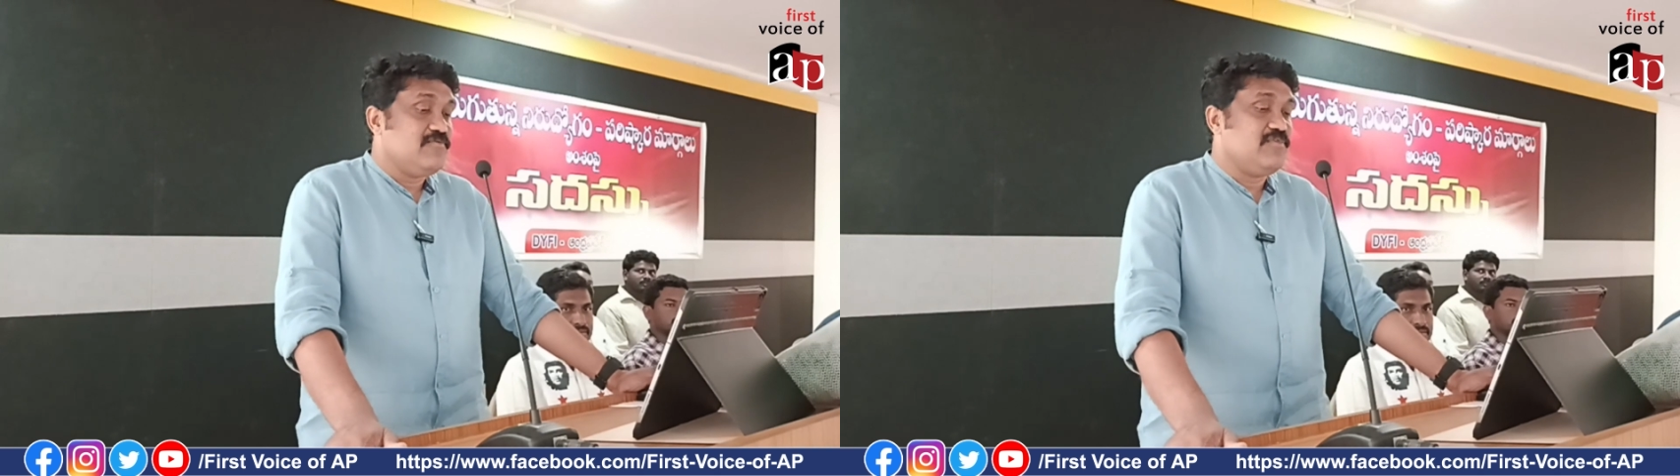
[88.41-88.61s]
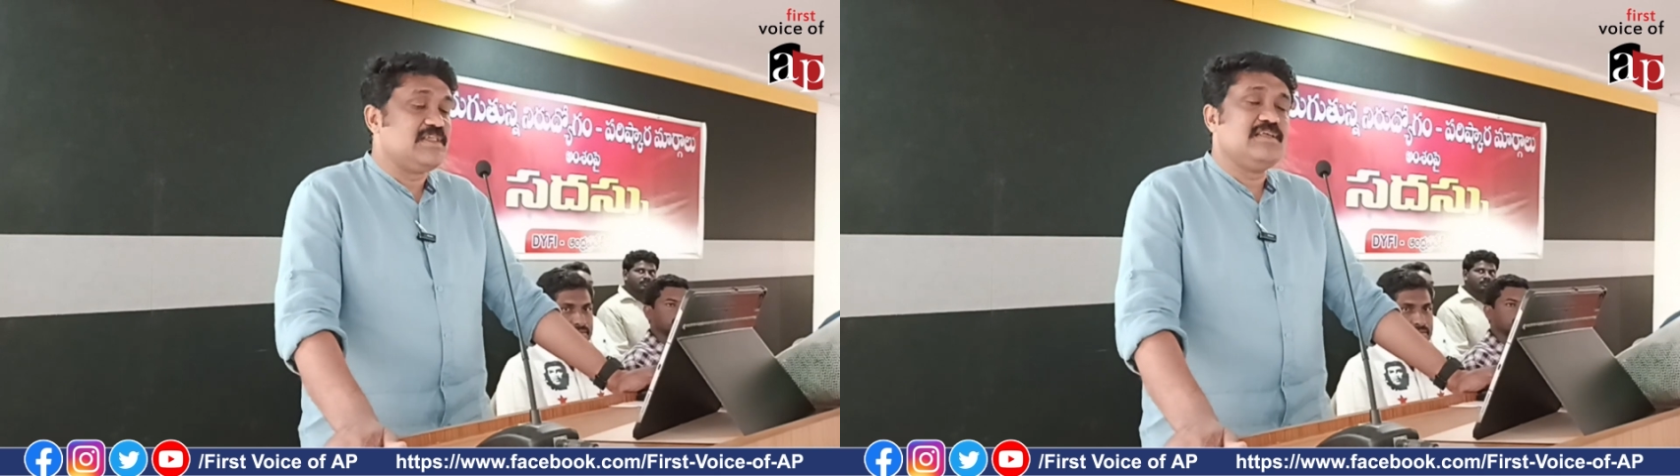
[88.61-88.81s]

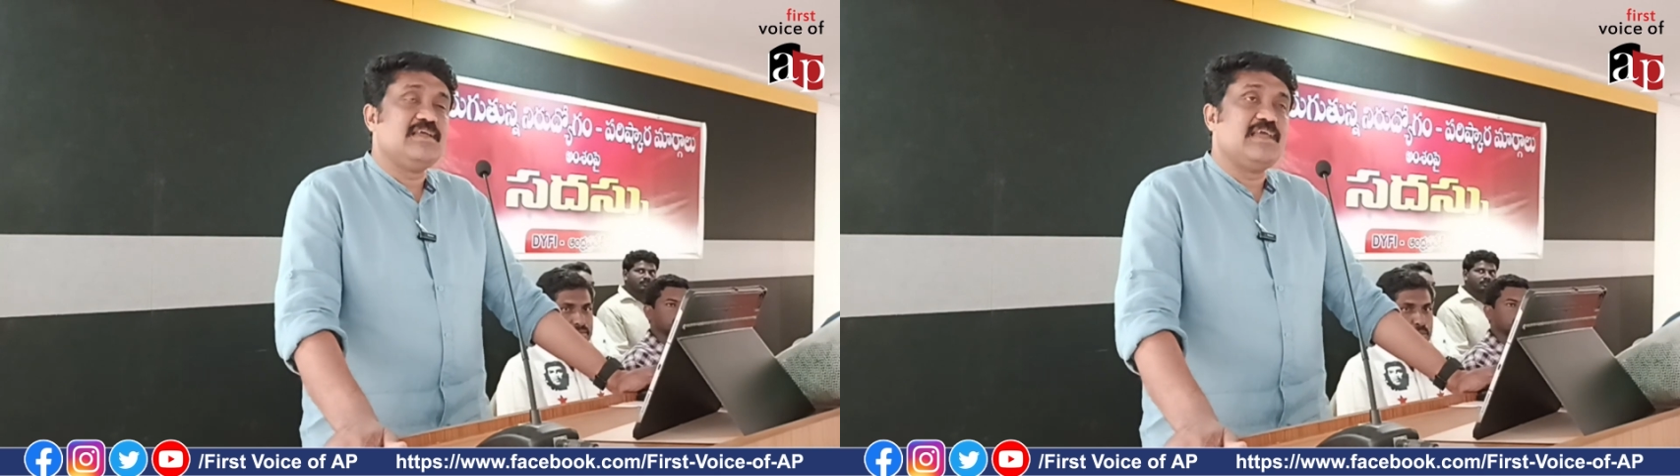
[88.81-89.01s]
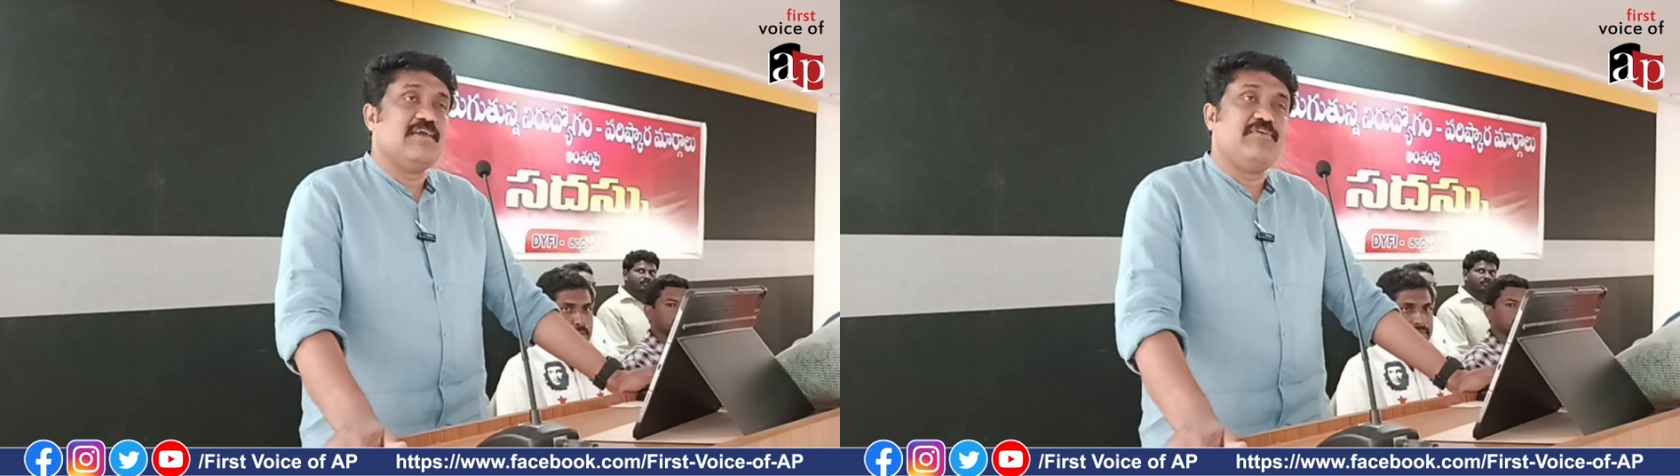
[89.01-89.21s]
with
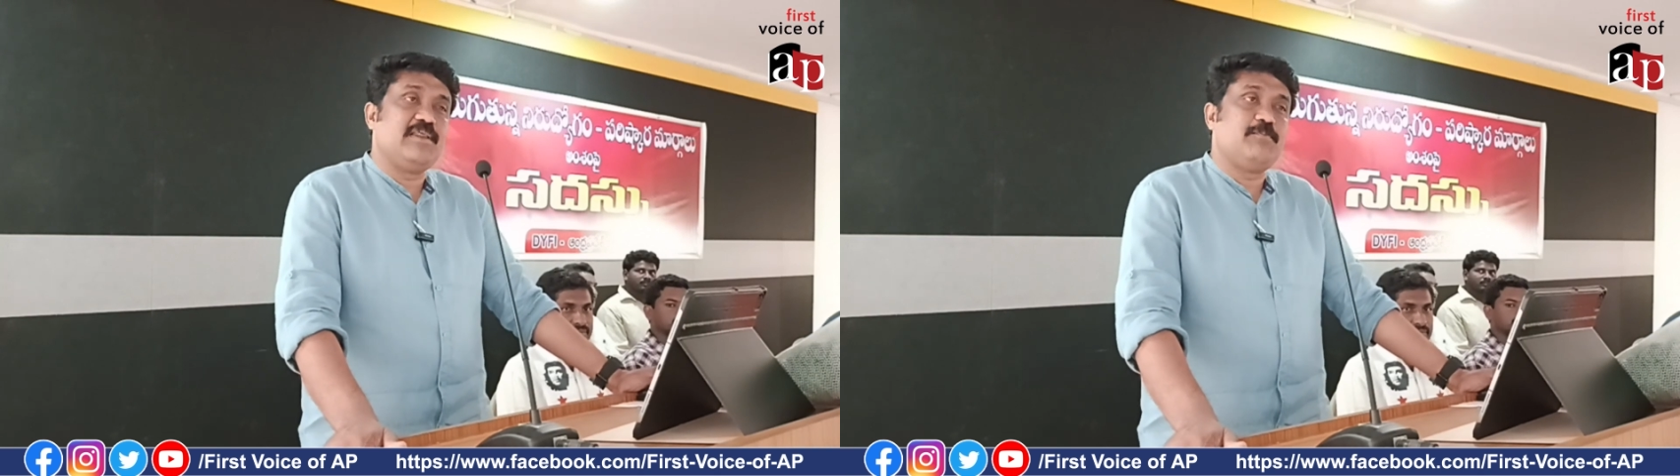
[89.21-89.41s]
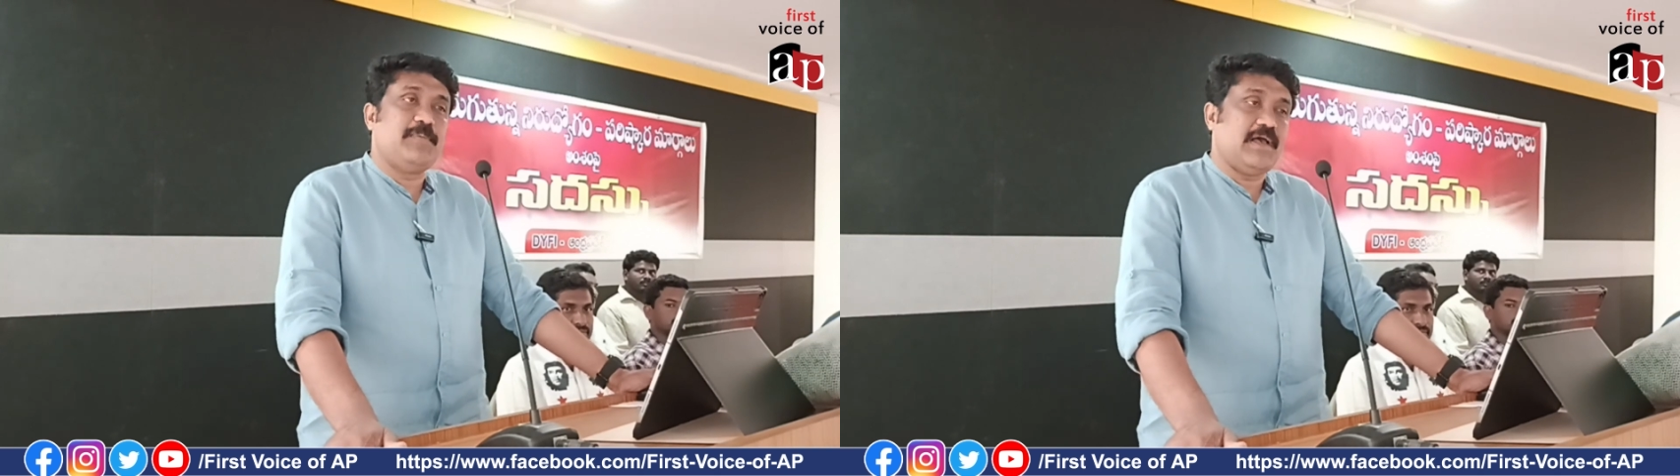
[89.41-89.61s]

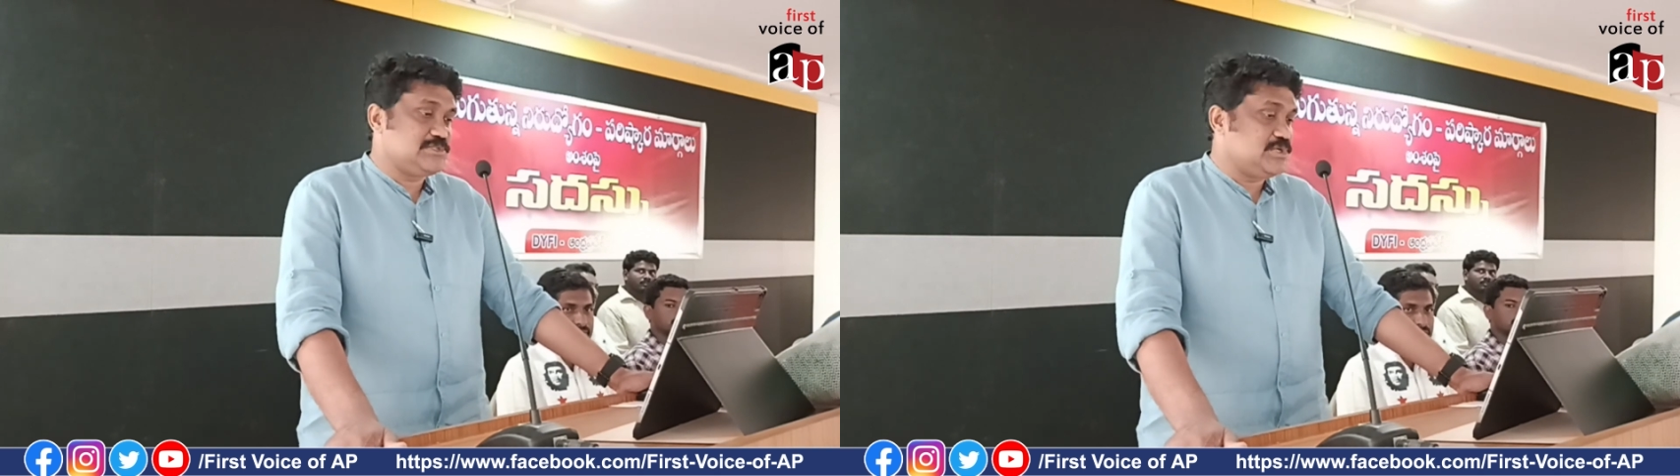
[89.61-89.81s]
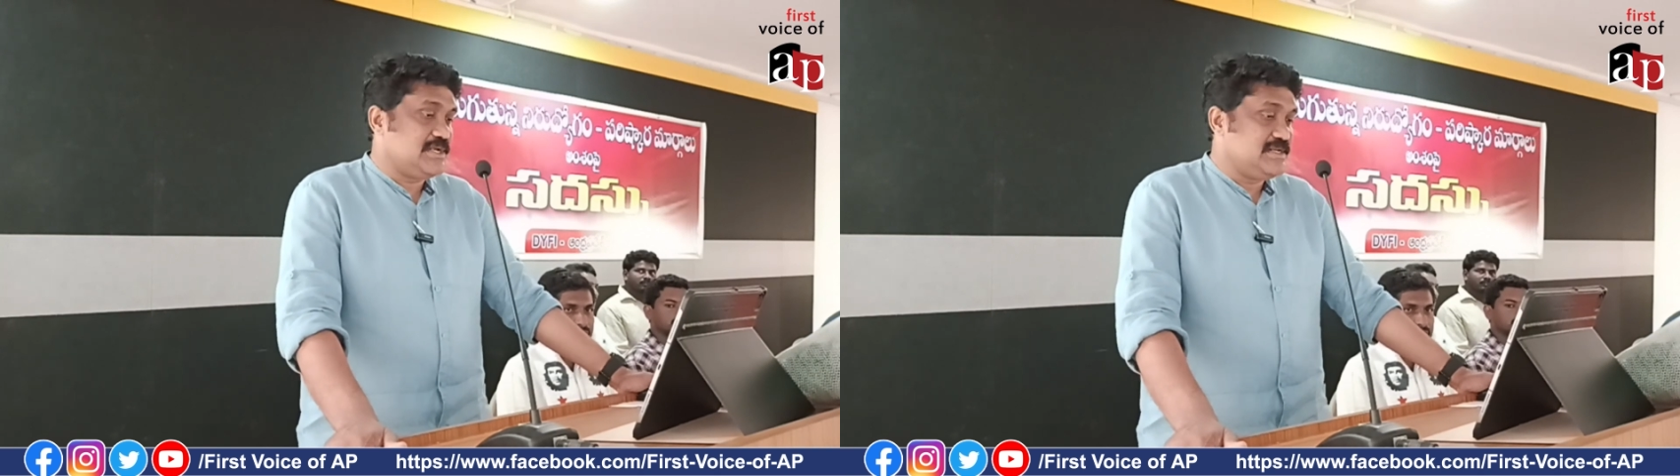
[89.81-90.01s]
every
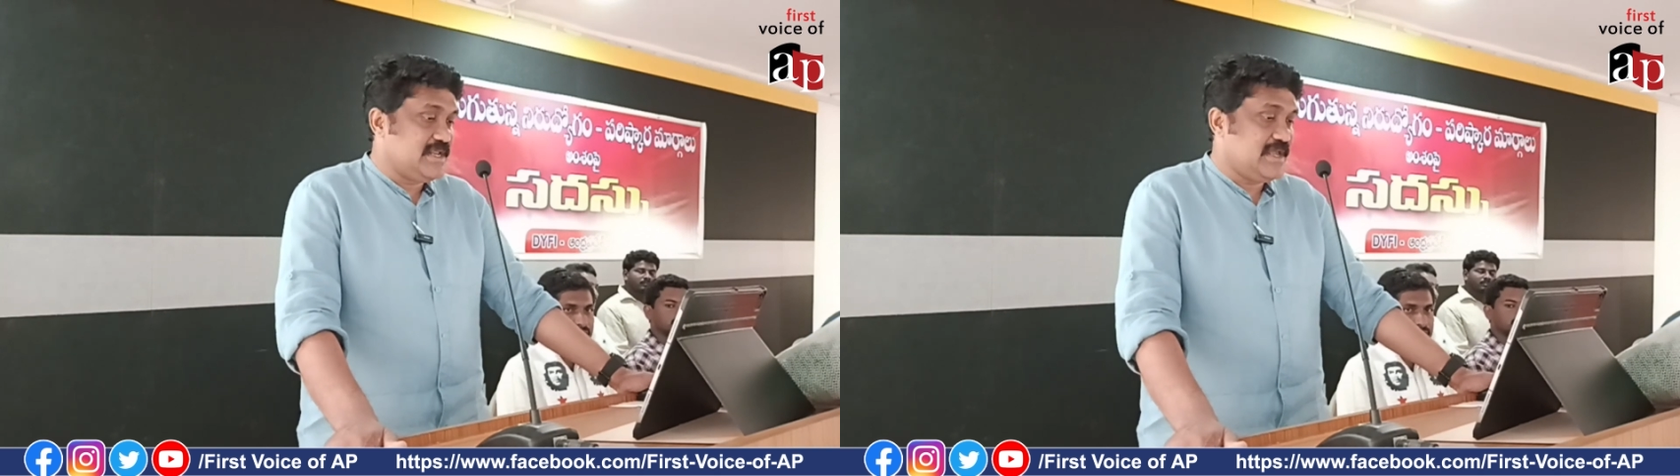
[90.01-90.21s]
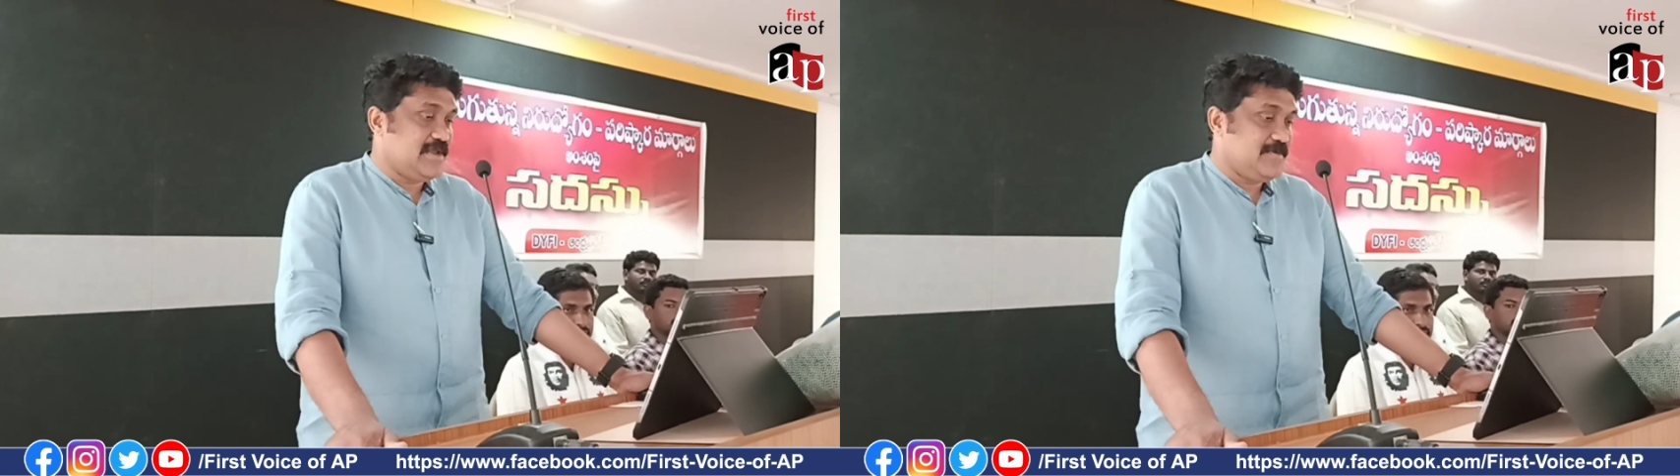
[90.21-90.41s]
passing
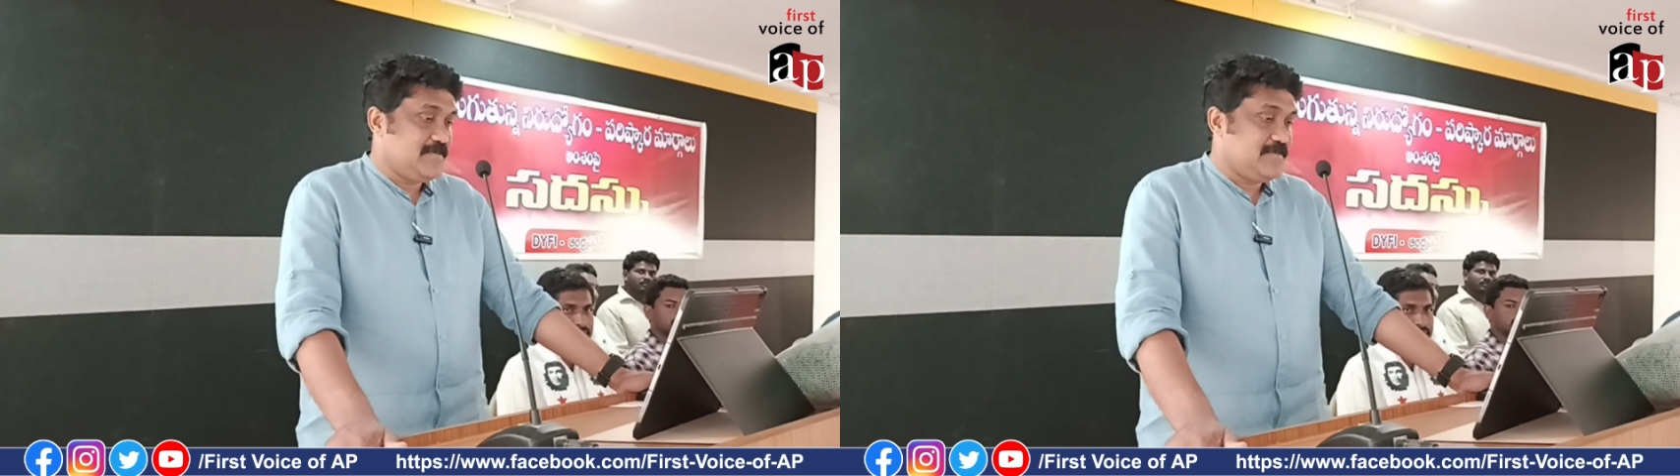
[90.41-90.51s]
day.